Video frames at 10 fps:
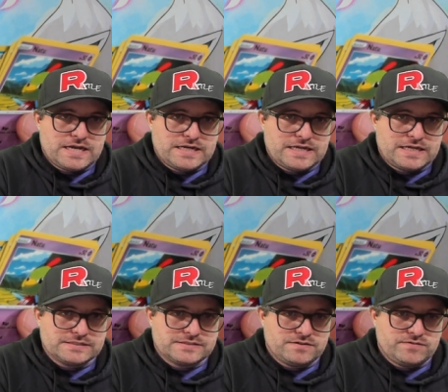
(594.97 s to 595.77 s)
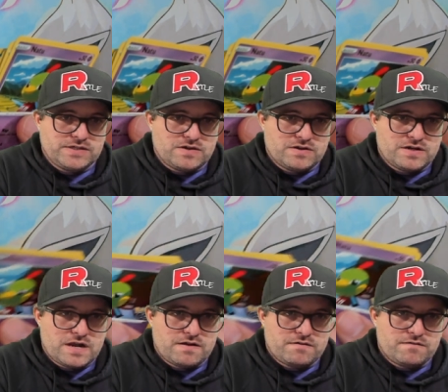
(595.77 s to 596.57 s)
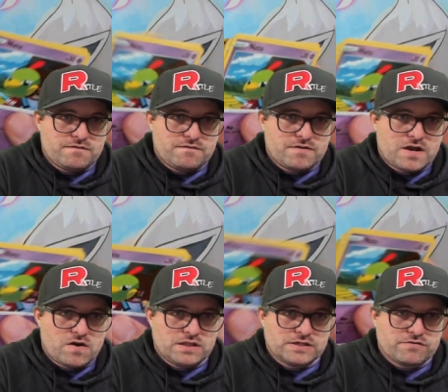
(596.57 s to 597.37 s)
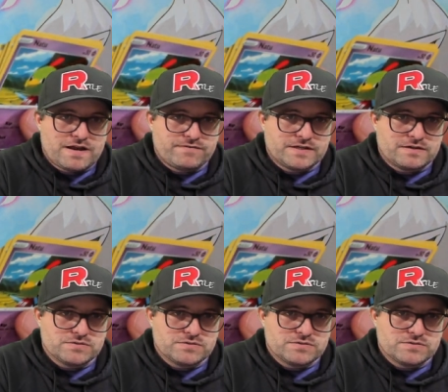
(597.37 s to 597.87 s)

and a Sylveon holographic.